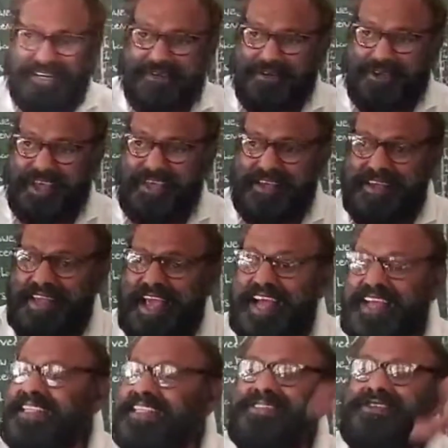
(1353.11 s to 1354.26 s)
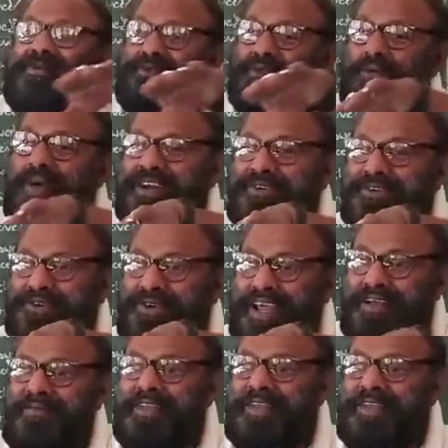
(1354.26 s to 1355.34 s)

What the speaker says: Okay, and it is of no value today.